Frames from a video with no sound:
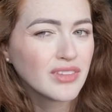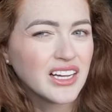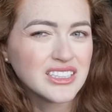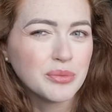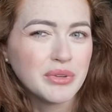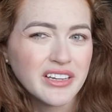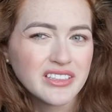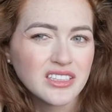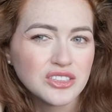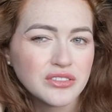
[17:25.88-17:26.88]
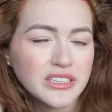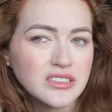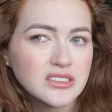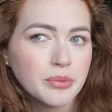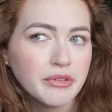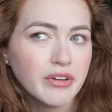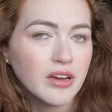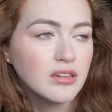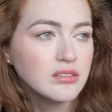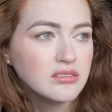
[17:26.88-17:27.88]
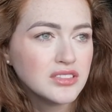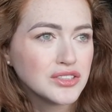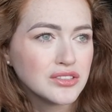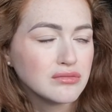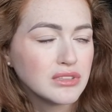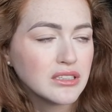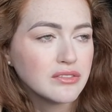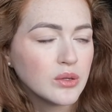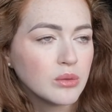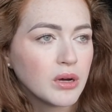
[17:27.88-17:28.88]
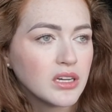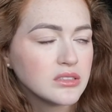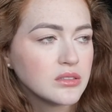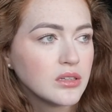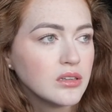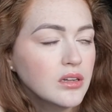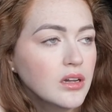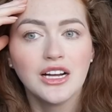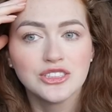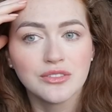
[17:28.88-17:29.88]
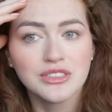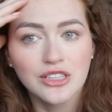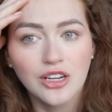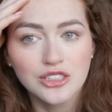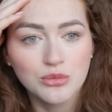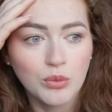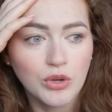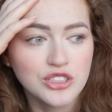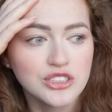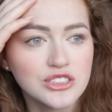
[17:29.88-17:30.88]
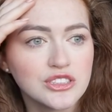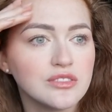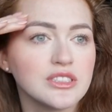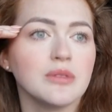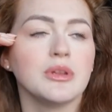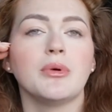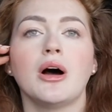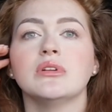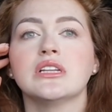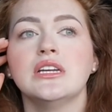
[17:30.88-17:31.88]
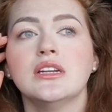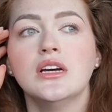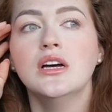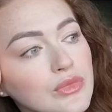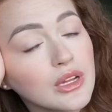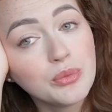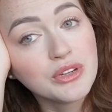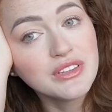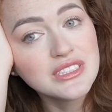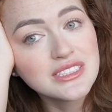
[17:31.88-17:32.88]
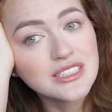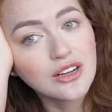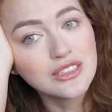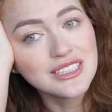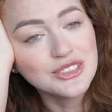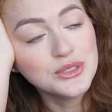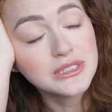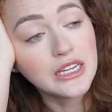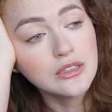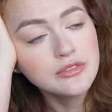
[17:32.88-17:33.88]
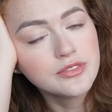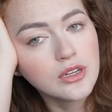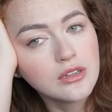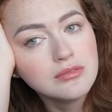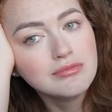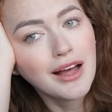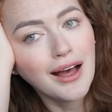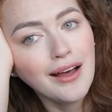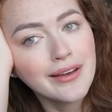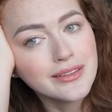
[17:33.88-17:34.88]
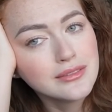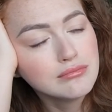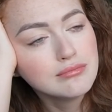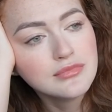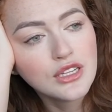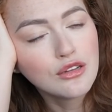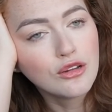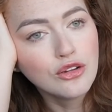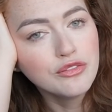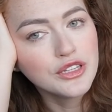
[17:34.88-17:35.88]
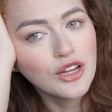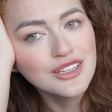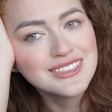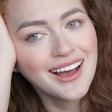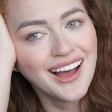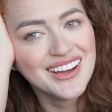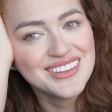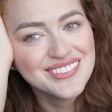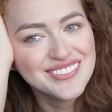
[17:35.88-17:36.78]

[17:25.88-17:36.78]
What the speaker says: That's a bit exaggerated, to be fair. It doesn't really fall apart at all. I just obviously can't do my washing and stuff and keep the apartment clean. But if this is the content you sign up for, hi, love you long time.